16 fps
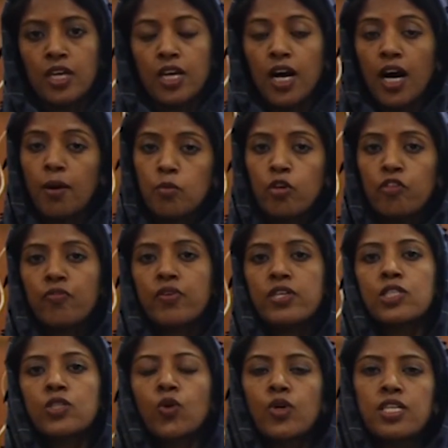Amorphous
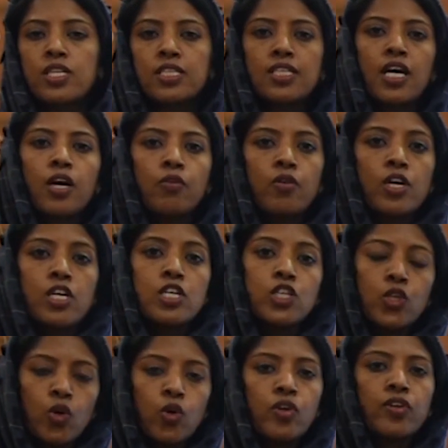solids have
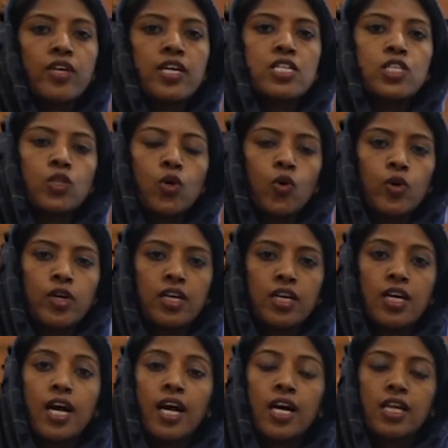short range order
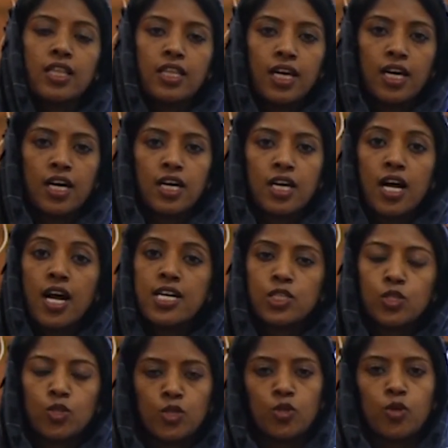and they are
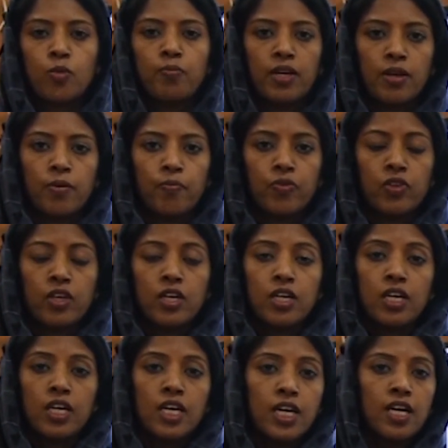isotropic.
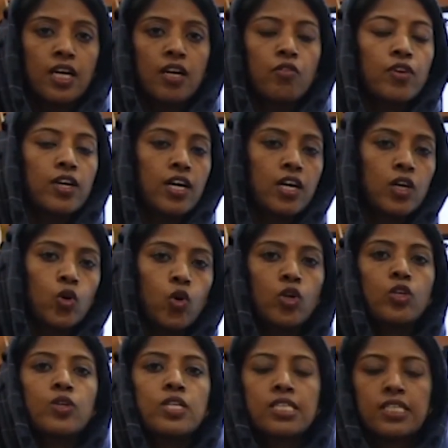Here we are going
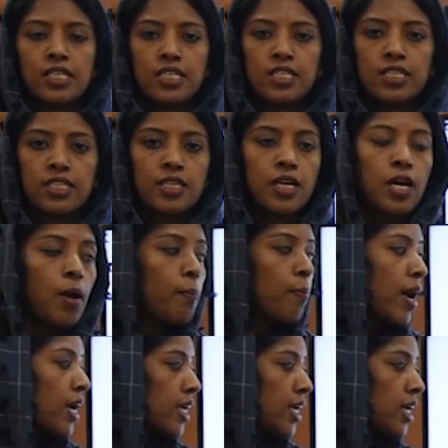to discuss
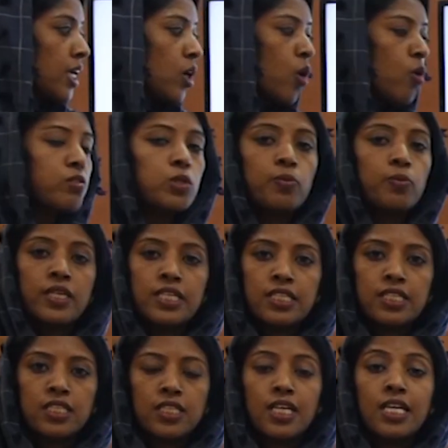packing of
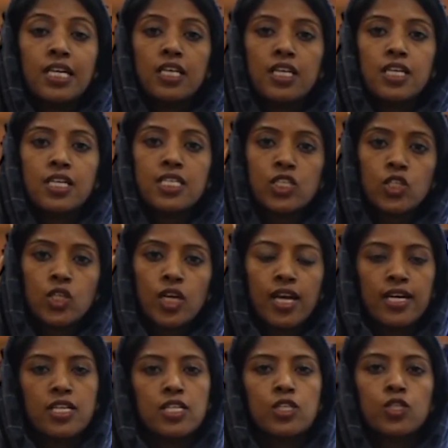spheres in
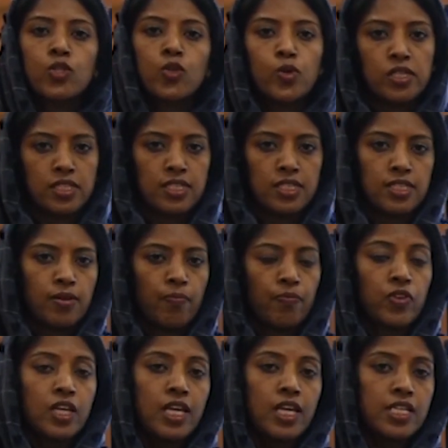crystalline solids.
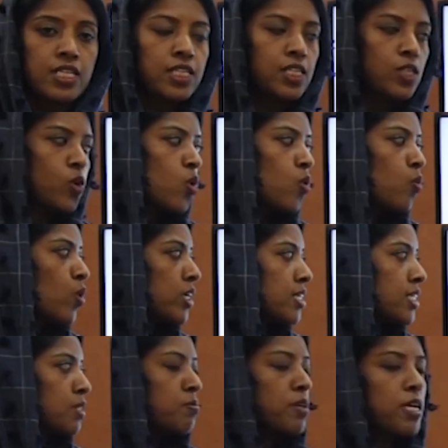Let us know what
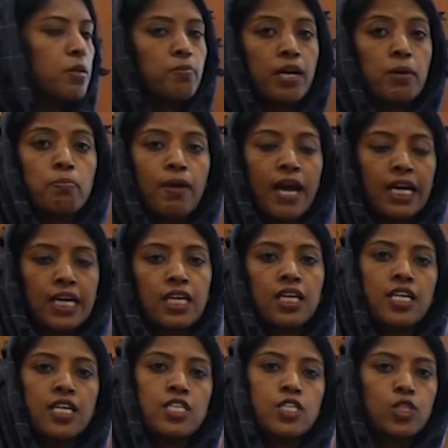is meant by packing
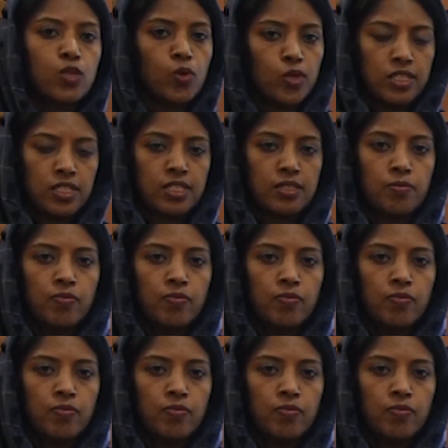in solids.